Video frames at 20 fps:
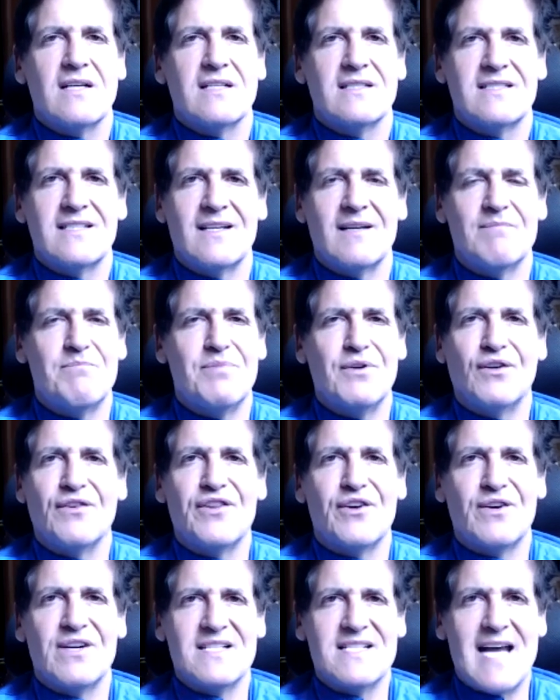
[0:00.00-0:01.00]
to build
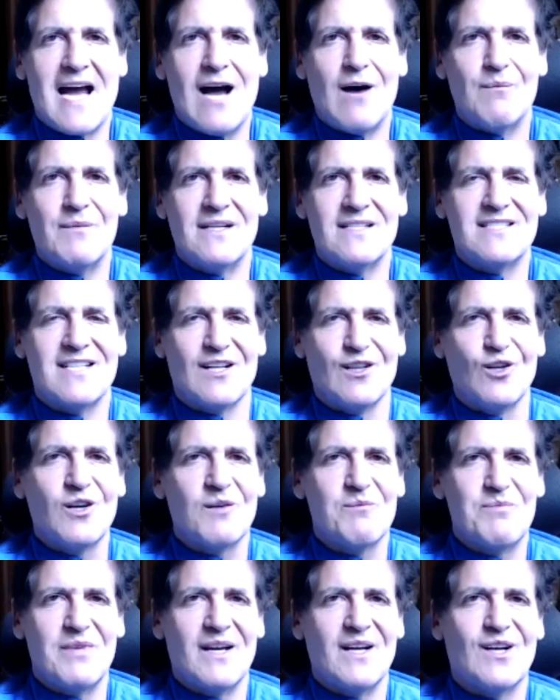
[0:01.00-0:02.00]
their endowments and
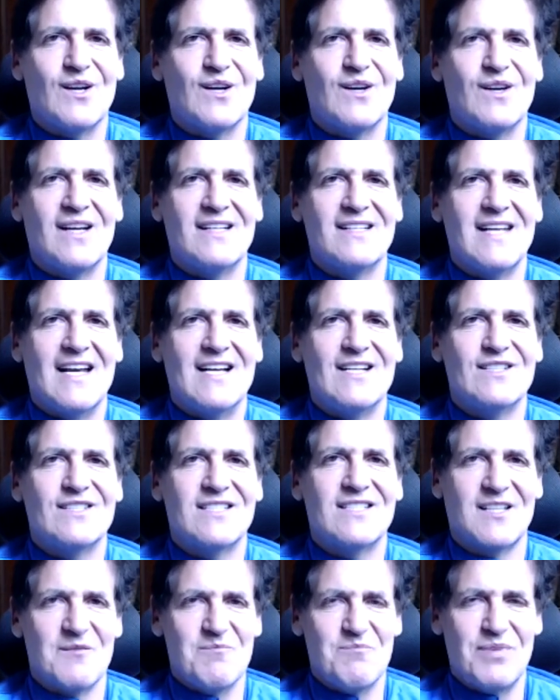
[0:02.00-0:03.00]
look bigger and to
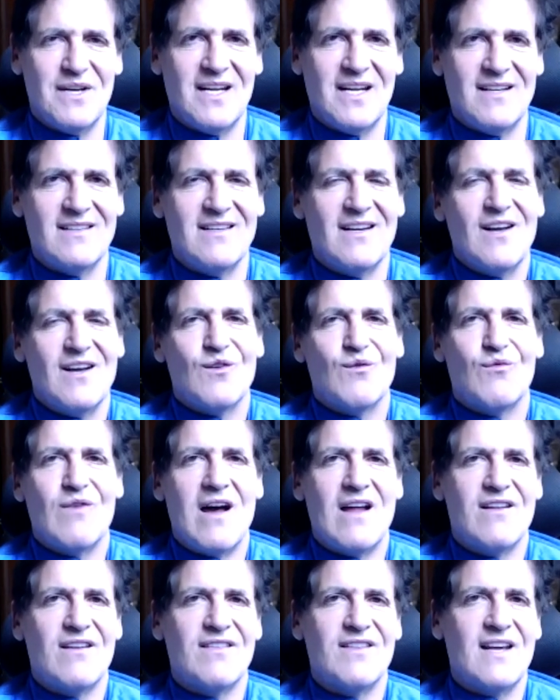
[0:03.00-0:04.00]
compete
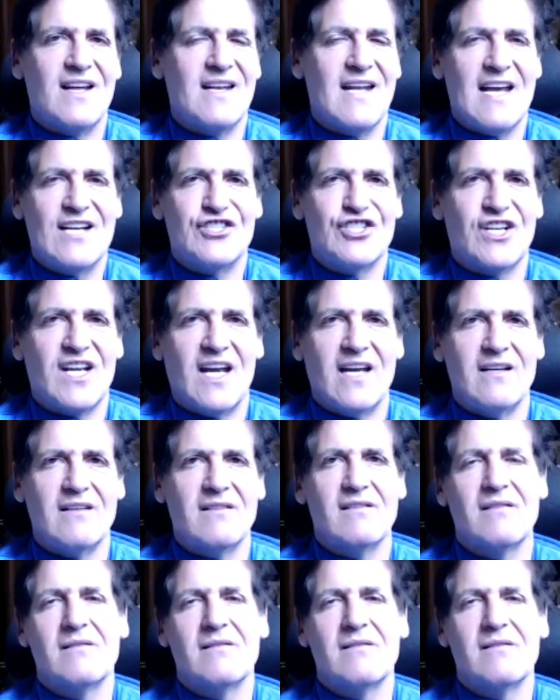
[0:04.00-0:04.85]
rather than educate.